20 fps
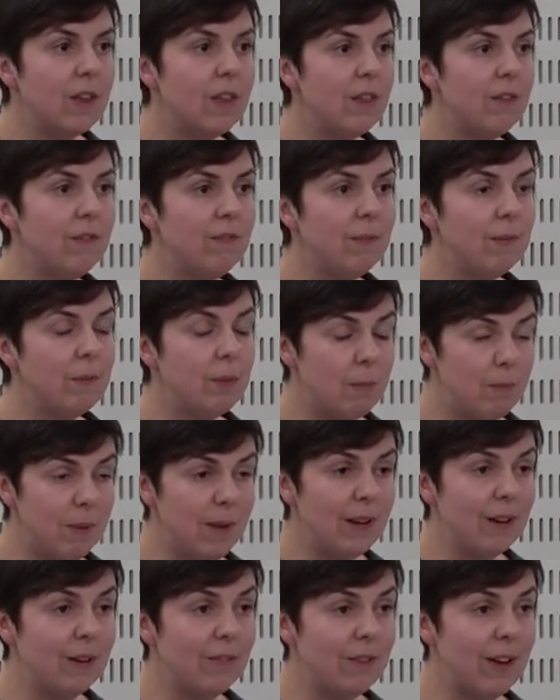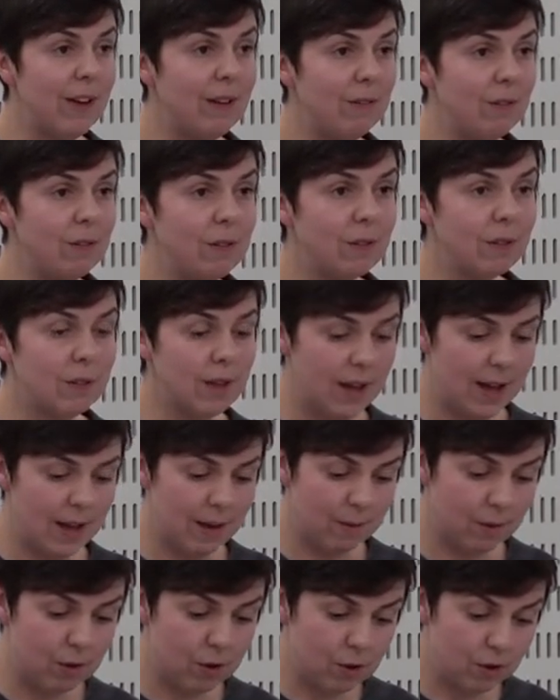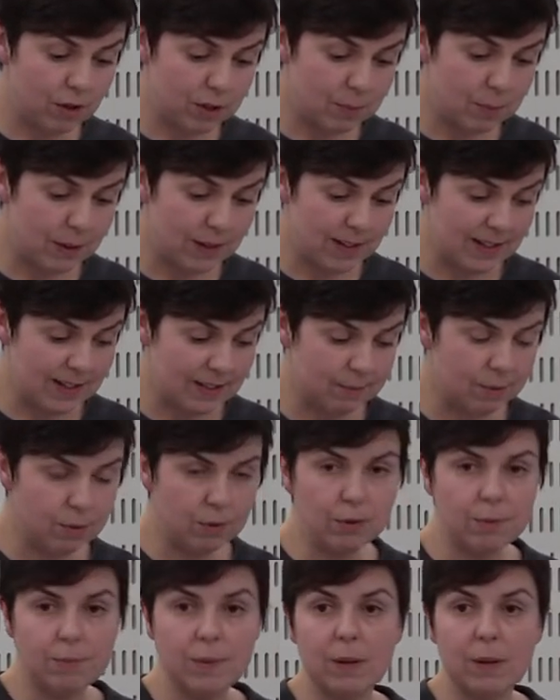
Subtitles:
The bill found cross-party support,